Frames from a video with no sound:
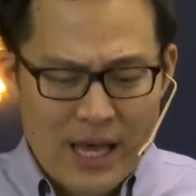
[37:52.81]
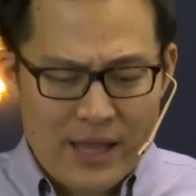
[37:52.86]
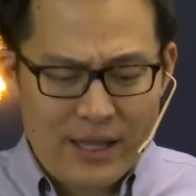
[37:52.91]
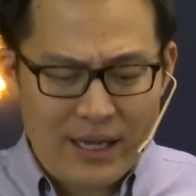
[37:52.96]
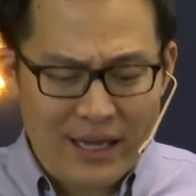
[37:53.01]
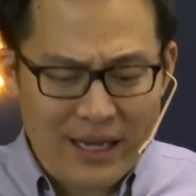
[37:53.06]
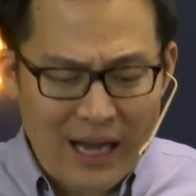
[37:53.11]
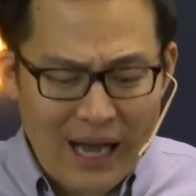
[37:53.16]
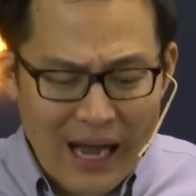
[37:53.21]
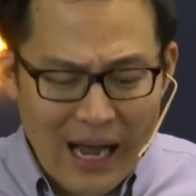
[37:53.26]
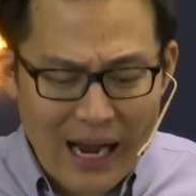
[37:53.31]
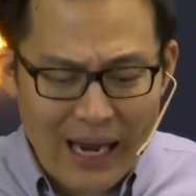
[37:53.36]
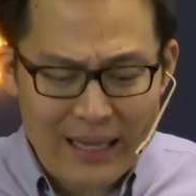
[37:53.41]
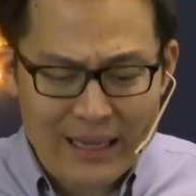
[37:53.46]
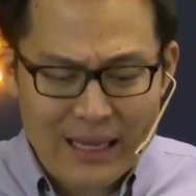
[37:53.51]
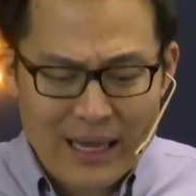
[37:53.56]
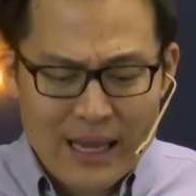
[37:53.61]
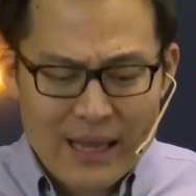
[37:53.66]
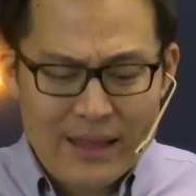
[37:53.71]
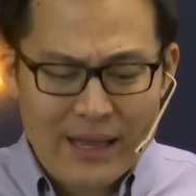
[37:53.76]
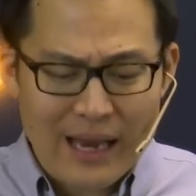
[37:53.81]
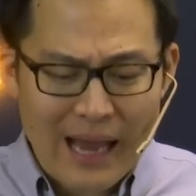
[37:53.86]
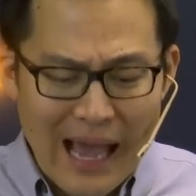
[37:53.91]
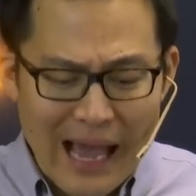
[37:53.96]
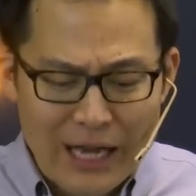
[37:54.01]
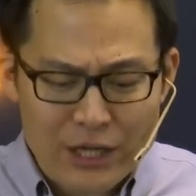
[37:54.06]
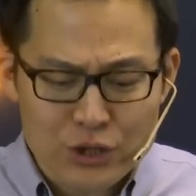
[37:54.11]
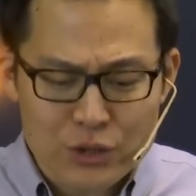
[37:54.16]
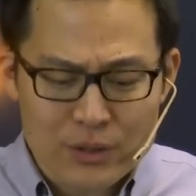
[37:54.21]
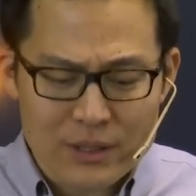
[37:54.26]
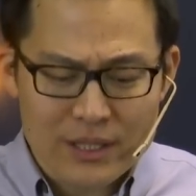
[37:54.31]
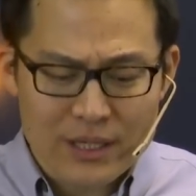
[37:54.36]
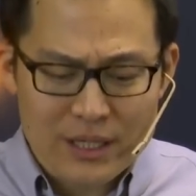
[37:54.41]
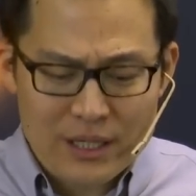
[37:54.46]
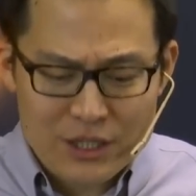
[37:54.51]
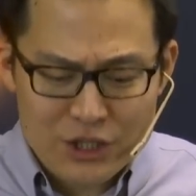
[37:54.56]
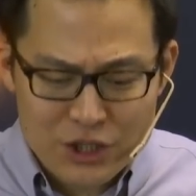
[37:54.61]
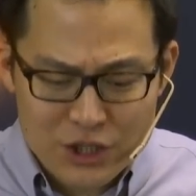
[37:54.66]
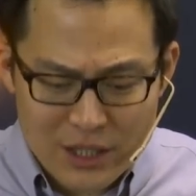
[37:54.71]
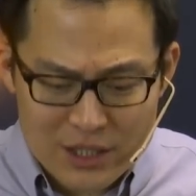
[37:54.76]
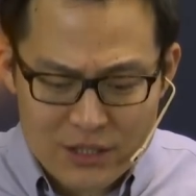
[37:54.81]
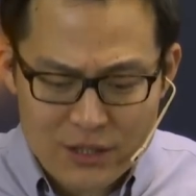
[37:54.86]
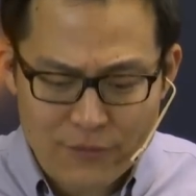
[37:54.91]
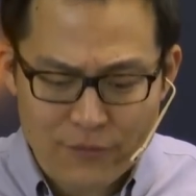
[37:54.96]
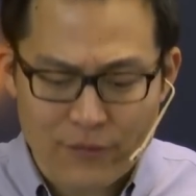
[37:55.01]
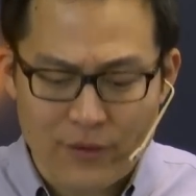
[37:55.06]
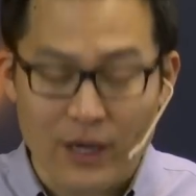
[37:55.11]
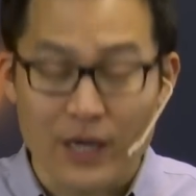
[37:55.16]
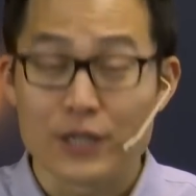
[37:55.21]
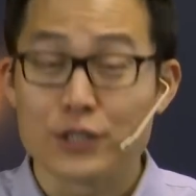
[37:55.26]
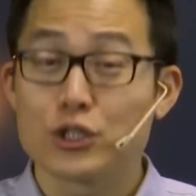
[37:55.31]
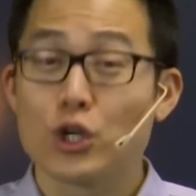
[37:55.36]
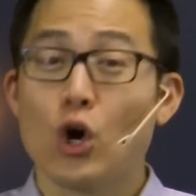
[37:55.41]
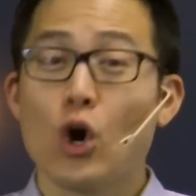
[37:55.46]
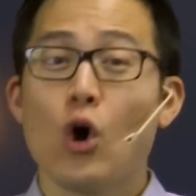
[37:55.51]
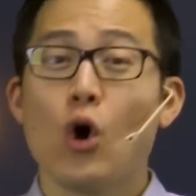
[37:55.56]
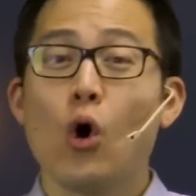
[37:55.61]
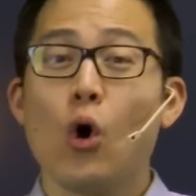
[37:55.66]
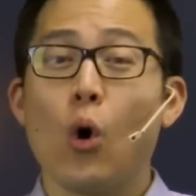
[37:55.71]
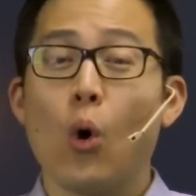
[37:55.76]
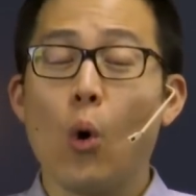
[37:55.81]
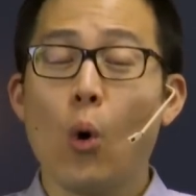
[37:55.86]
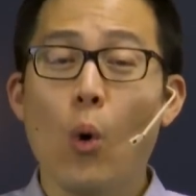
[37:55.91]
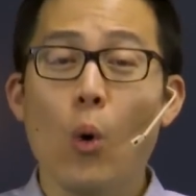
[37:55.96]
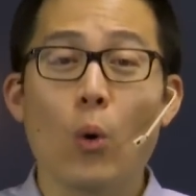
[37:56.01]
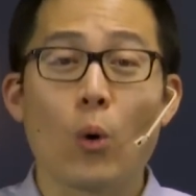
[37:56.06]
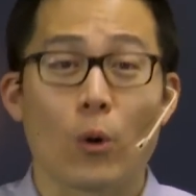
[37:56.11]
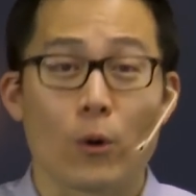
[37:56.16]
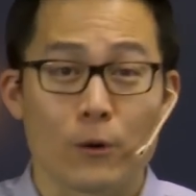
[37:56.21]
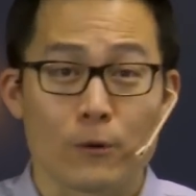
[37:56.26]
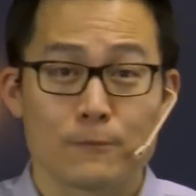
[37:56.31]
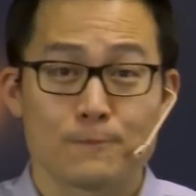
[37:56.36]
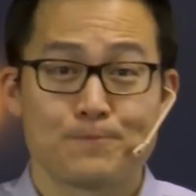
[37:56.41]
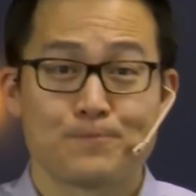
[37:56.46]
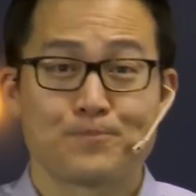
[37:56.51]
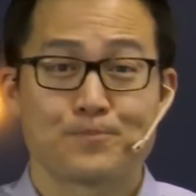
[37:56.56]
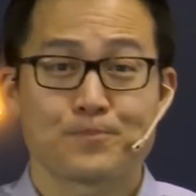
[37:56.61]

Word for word: the kind that actually justifies? Or